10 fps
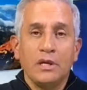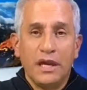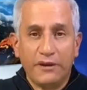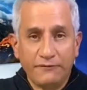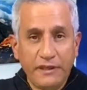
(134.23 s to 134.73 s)

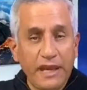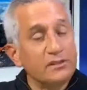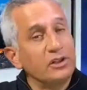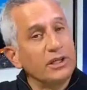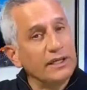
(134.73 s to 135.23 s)
FDA is
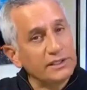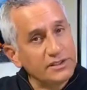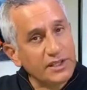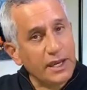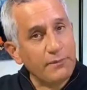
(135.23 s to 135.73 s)
looking at the
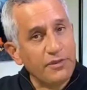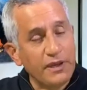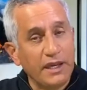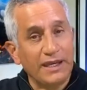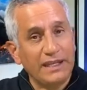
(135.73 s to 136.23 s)
same
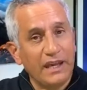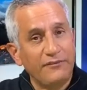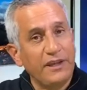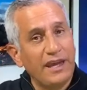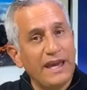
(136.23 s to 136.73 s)
thing, and the
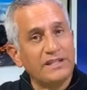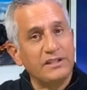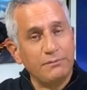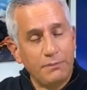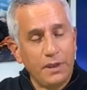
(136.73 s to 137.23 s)
FDA
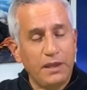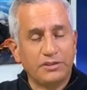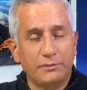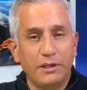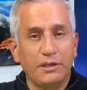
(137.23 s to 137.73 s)
actually
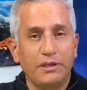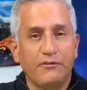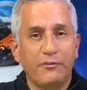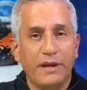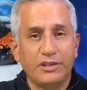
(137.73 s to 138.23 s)
submitted the
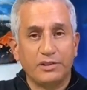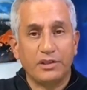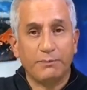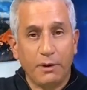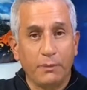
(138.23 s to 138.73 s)
information to
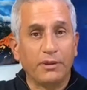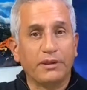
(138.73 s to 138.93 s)
the public.